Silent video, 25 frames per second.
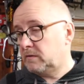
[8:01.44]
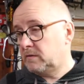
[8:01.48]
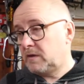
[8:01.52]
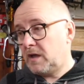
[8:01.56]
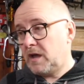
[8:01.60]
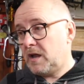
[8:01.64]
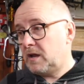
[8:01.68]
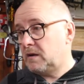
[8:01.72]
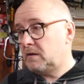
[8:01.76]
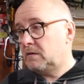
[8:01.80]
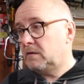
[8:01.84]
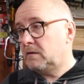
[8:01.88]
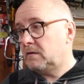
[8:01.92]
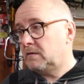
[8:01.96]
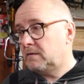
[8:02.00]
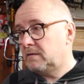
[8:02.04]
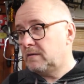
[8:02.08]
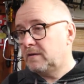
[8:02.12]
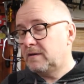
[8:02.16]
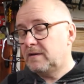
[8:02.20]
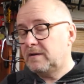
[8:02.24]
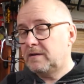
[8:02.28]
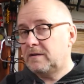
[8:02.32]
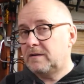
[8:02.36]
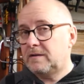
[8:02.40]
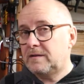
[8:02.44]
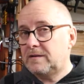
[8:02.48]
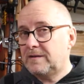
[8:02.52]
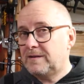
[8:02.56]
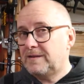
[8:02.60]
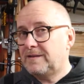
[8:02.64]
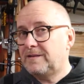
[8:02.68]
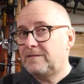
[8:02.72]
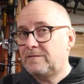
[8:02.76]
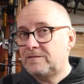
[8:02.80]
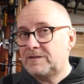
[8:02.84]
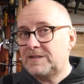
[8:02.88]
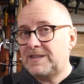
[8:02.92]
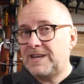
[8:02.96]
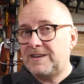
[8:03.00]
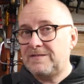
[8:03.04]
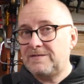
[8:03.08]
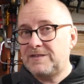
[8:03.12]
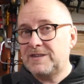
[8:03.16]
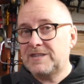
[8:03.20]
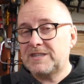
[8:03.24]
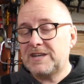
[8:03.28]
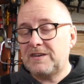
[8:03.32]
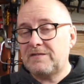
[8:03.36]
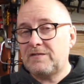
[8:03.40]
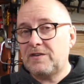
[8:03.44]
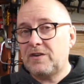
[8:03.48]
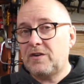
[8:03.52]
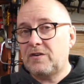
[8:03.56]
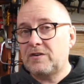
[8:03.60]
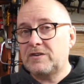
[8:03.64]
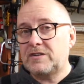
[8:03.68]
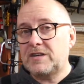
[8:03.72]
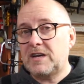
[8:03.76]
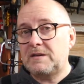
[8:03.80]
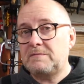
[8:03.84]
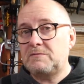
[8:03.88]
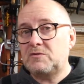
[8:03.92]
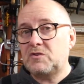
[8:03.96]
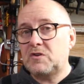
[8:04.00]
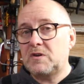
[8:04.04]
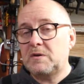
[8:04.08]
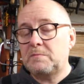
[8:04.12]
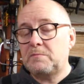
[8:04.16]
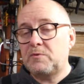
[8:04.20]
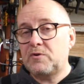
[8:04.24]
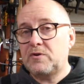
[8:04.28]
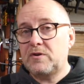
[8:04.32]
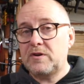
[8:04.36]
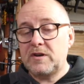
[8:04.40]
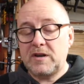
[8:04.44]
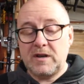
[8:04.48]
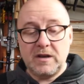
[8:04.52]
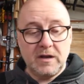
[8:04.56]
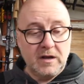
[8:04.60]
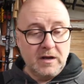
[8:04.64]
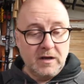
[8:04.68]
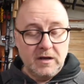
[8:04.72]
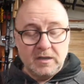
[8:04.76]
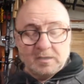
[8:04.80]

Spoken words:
then you've saved yourself a lot of time trying to put it in.